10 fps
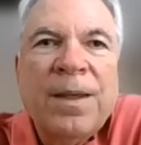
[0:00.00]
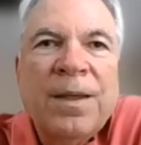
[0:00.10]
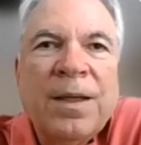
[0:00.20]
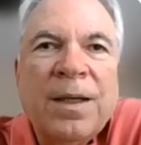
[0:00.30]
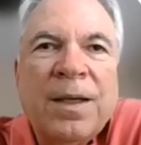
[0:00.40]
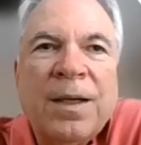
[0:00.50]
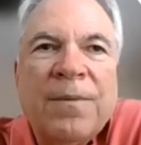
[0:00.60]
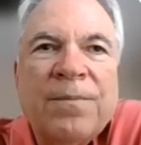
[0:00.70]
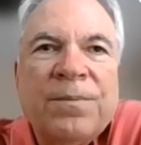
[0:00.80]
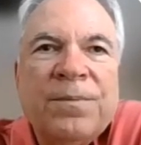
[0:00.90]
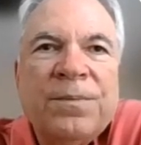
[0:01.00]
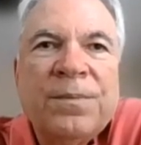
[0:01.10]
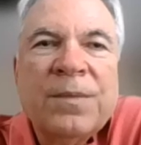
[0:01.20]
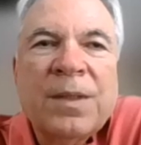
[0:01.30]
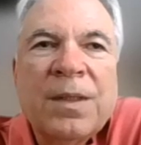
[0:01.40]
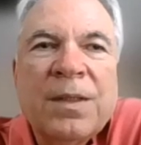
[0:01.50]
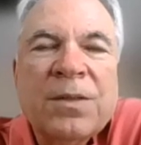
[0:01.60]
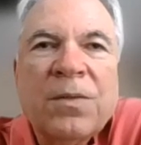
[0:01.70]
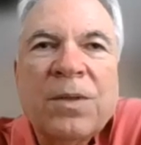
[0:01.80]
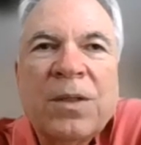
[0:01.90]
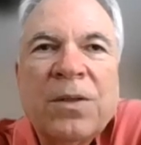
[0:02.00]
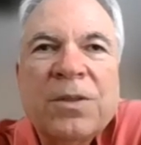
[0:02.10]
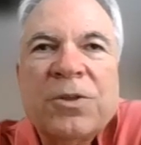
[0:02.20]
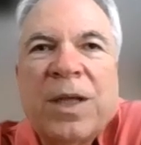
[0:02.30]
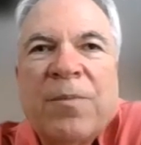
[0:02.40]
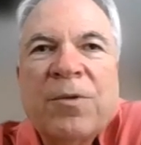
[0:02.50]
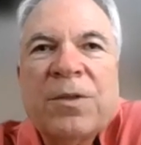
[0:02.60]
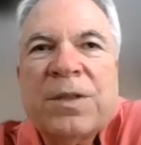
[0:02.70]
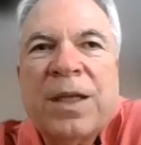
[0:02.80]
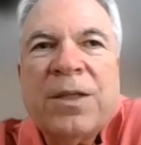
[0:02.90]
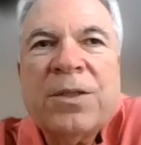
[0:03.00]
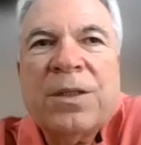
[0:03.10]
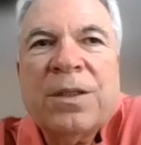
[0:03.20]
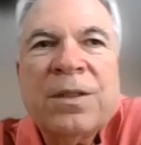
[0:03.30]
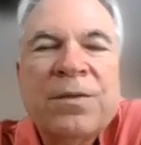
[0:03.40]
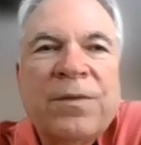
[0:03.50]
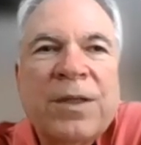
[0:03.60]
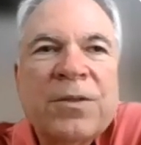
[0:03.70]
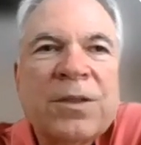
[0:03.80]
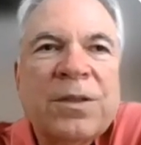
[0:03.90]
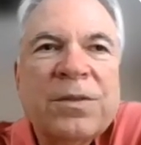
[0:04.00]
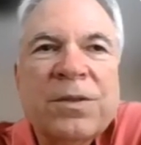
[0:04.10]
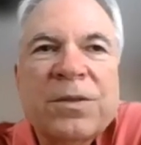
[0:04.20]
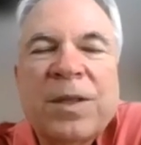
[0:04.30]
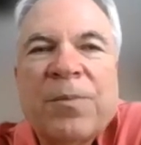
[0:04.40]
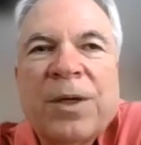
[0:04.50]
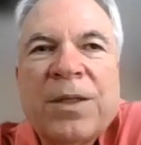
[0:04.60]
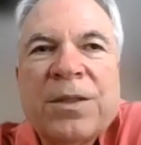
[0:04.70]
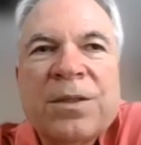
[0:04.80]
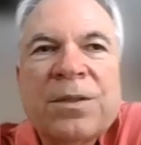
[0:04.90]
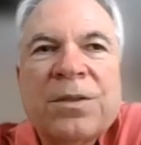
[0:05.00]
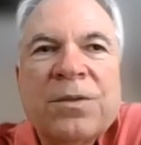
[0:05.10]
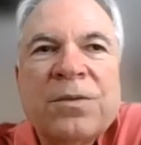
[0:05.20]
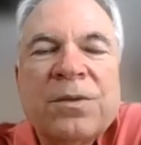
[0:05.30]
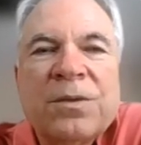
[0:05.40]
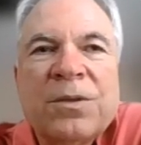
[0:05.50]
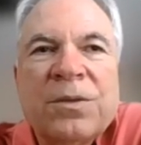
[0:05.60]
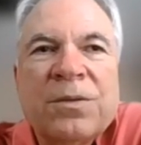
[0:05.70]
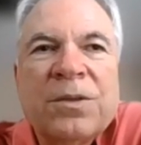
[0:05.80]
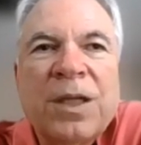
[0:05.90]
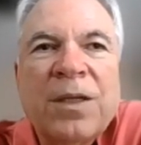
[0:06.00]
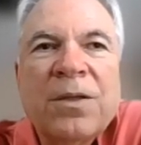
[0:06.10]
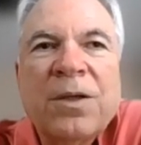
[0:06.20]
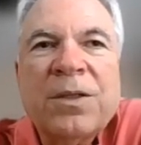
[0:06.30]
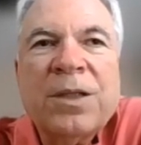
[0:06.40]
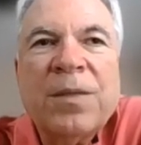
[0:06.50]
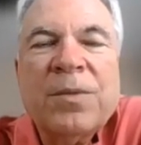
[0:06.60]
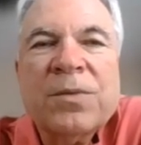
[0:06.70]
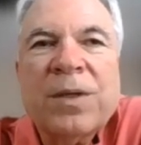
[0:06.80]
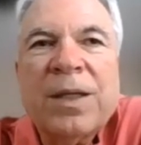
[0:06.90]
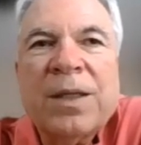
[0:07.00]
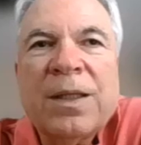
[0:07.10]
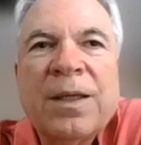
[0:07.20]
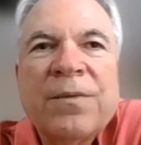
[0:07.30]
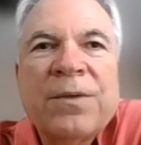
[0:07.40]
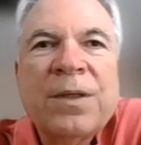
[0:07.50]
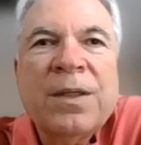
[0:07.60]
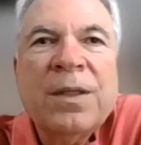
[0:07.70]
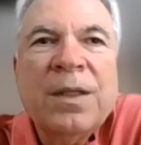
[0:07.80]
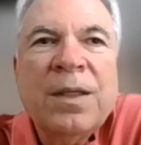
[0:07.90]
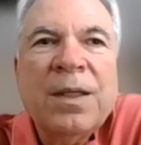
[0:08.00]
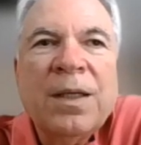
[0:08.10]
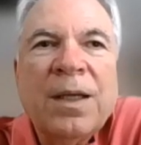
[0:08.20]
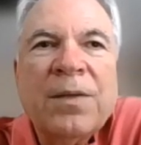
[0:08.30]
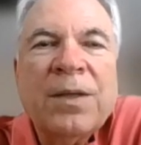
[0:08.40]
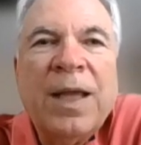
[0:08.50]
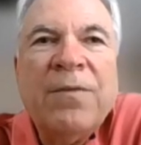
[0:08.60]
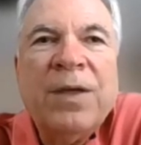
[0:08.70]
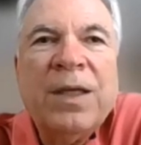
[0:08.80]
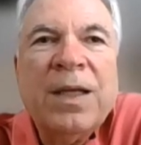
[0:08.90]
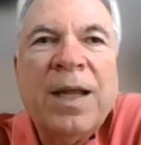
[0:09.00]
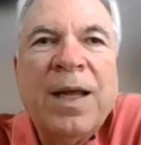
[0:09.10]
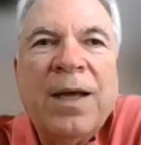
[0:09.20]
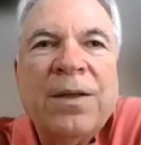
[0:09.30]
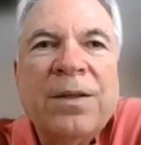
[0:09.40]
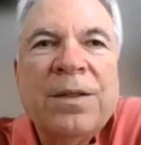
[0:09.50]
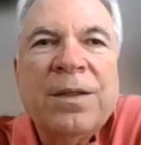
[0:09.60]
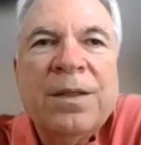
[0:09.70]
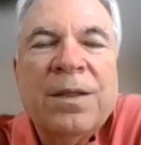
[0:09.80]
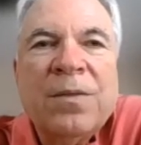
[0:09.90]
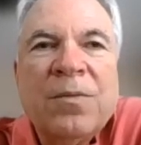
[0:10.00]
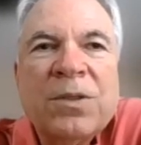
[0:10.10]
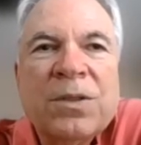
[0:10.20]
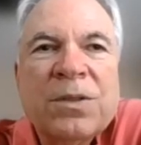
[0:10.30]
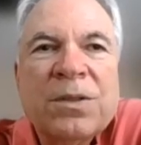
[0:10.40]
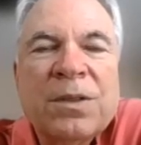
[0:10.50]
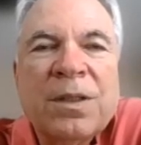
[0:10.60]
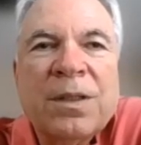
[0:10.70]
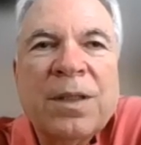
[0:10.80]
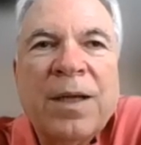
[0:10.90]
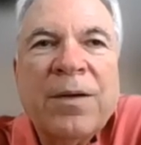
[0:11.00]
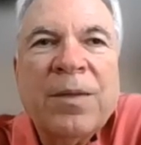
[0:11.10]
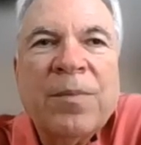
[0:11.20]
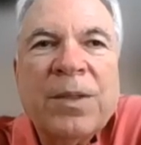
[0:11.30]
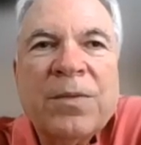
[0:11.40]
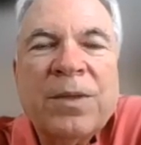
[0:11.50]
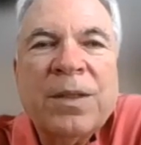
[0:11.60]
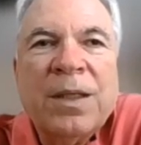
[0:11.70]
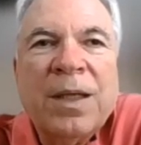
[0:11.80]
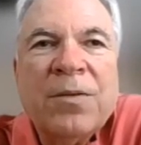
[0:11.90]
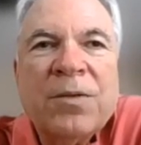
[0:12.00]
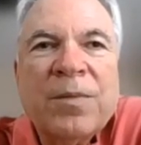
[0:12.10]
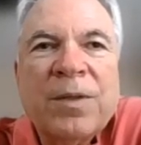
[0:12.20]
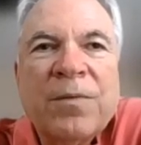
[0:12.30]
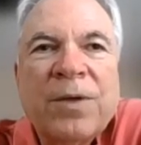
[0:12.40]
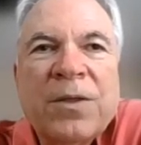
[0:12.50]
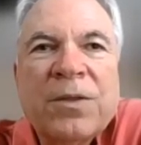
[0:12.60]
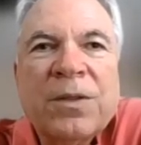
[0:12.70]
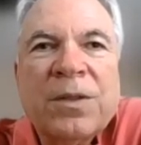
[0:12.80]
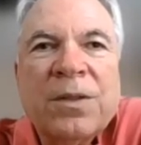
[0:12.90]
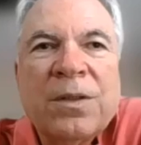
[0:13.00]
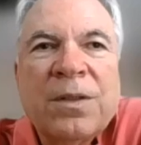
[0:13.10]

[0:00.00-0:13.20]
So we call it chamberization of the ventricles, or separation into two heart chambers, right and left. The AV canal, which is the area between the atrium and the ventricle,